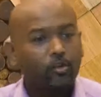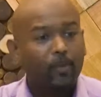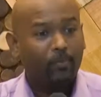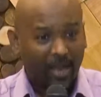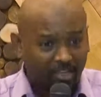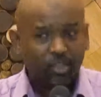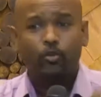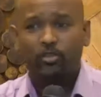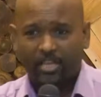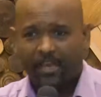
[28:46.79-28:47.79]
So, the person
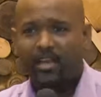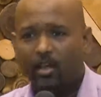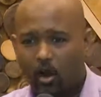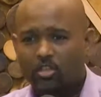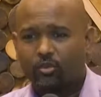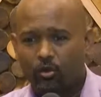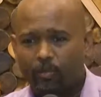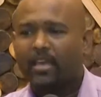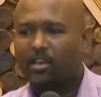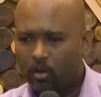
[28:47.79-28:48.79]
who's taking a lawsuit,
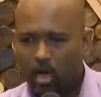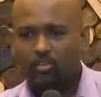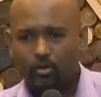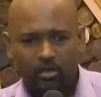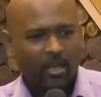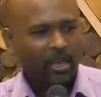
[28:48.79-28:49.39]
making a lawsuit